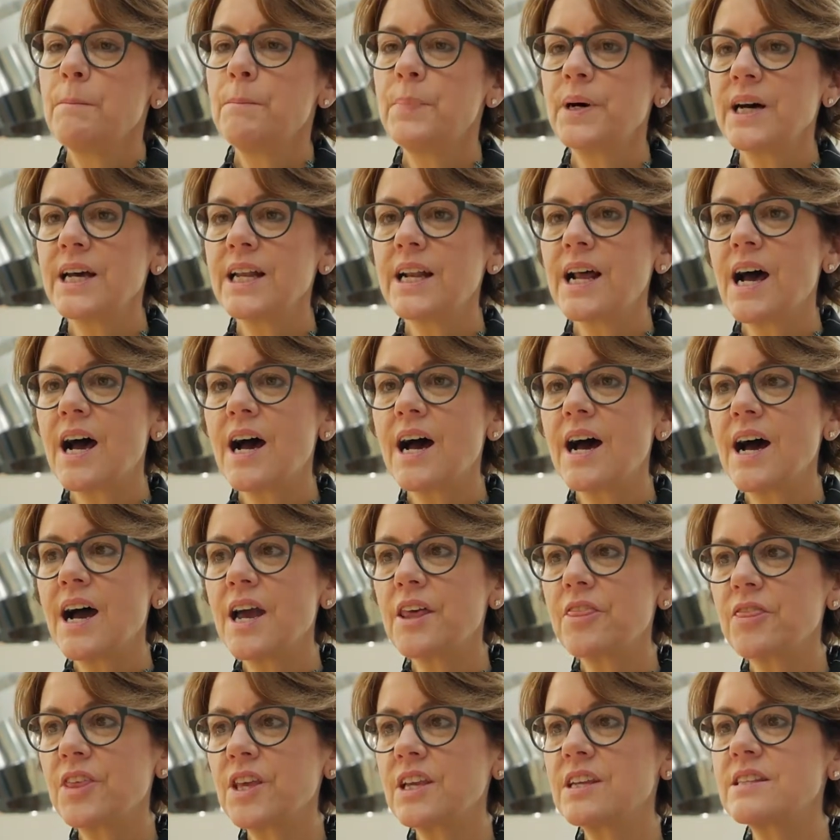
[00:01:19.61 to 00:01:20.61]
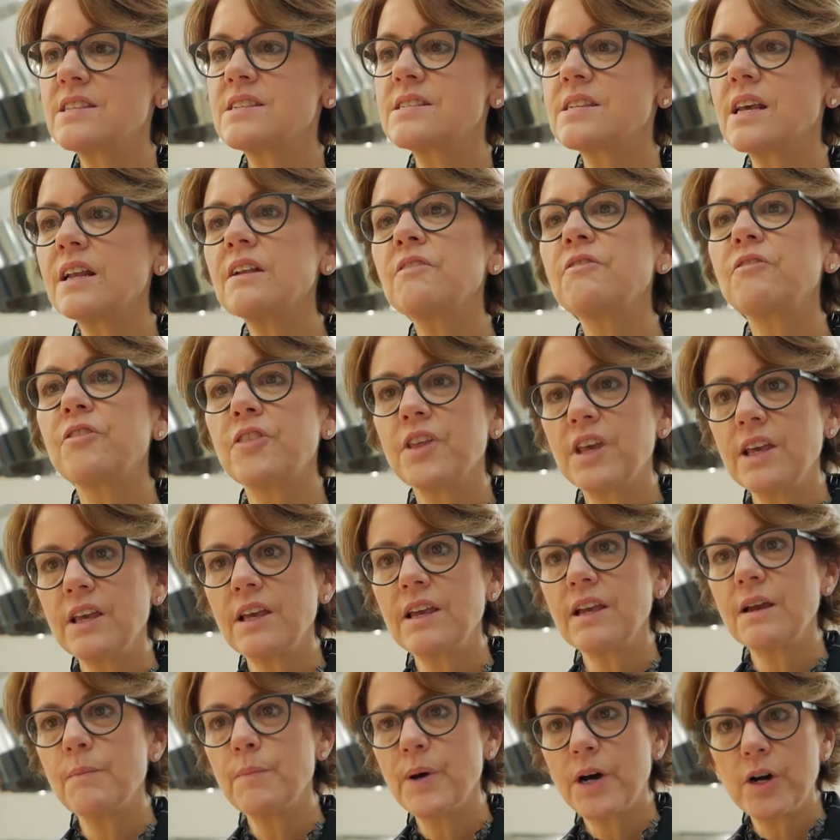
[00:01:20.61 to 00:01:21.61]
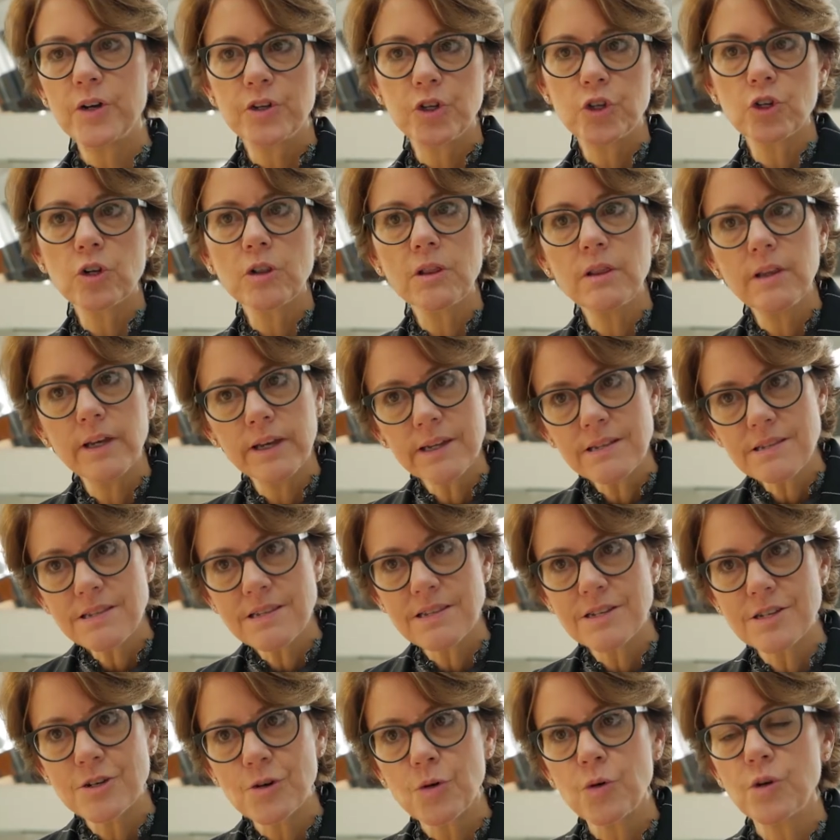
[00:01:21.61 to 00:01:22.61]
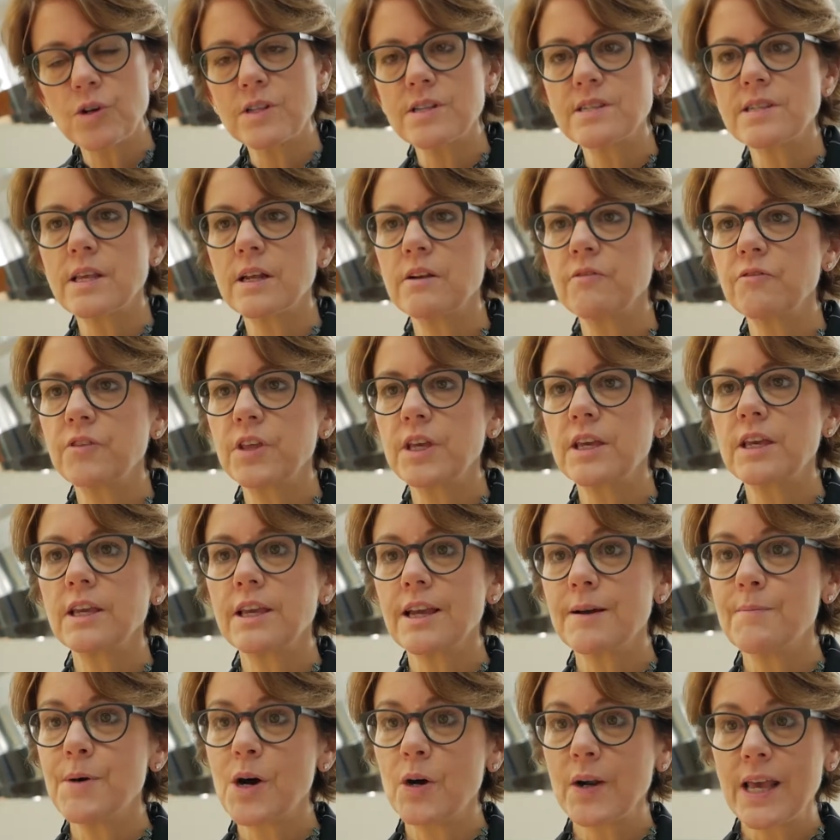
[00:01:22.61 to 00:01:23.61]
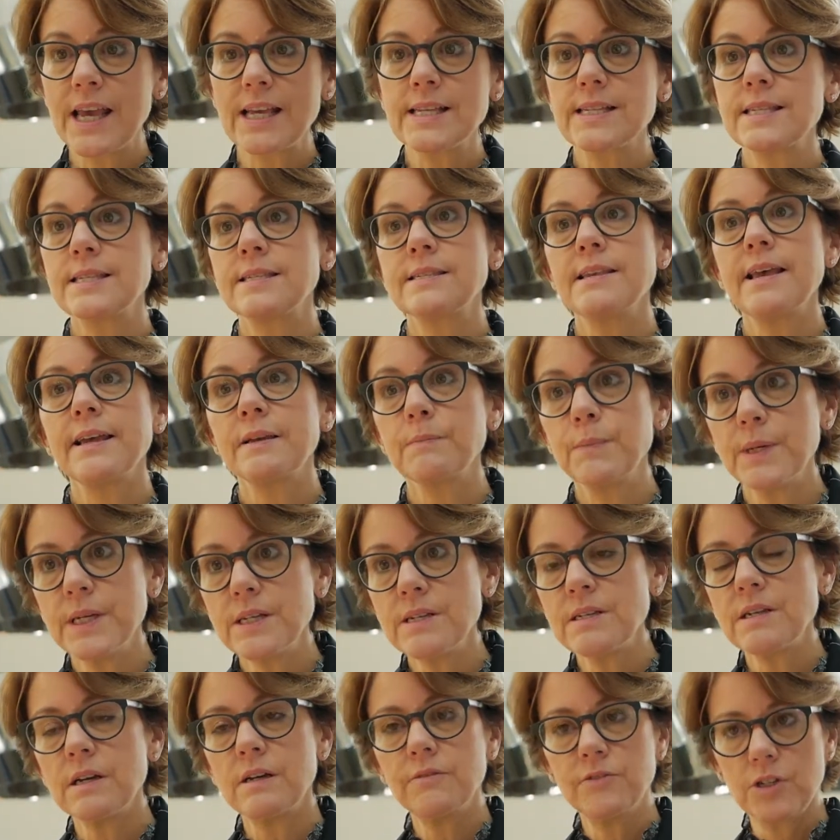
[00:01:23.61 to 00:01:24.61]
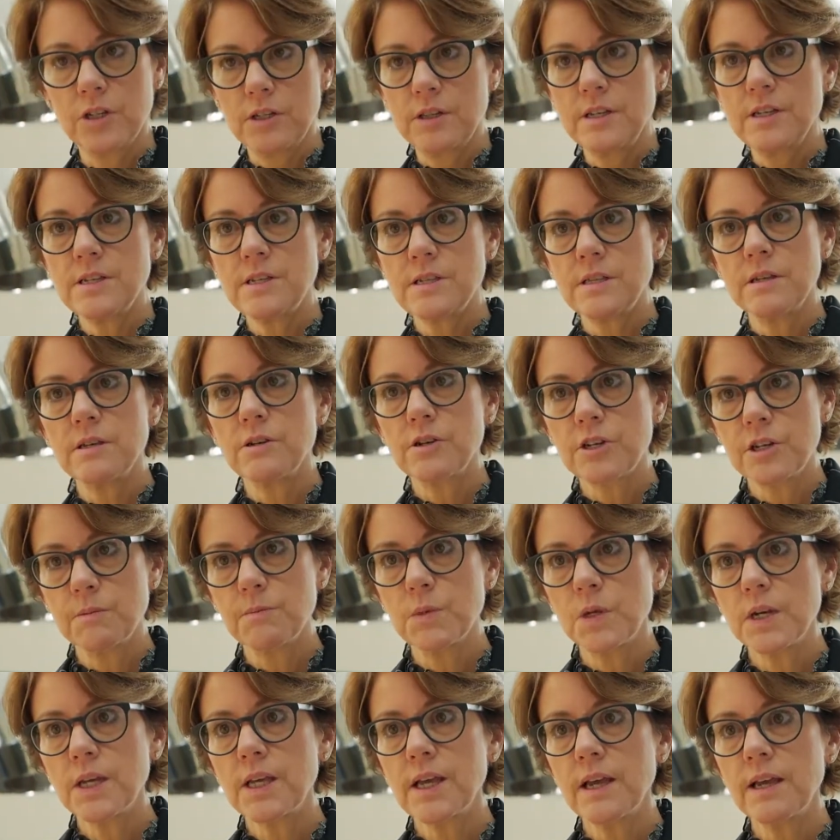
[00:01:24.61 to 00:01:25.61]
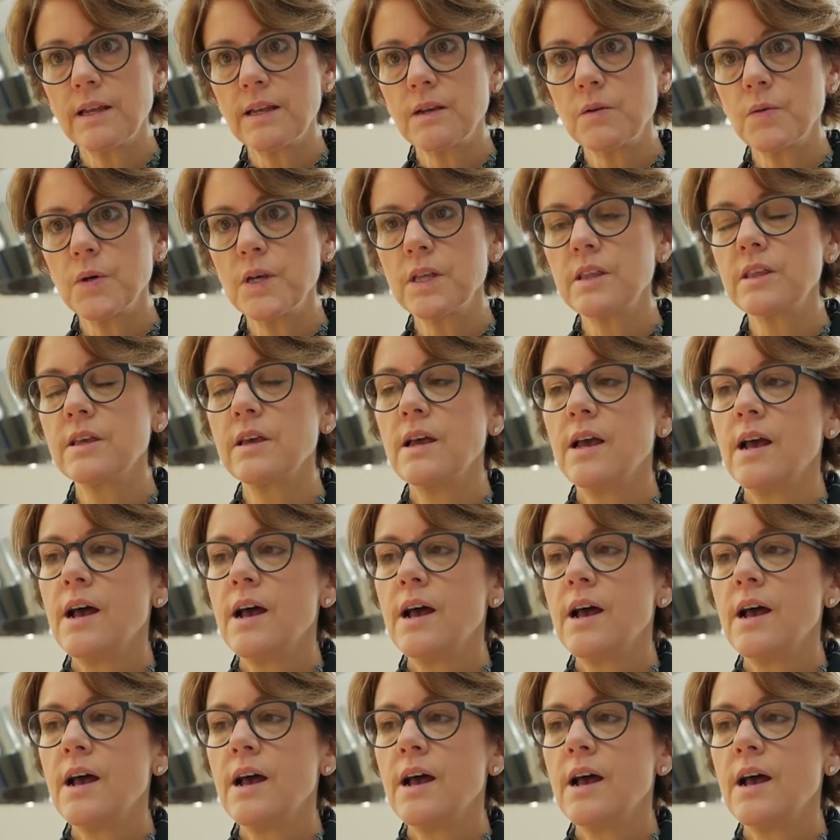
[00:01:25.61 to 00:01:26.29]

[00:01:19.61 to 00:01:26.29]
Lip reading: But I think instead of thinking about your list or instead of thinking about a segment of your list that you're communicating with,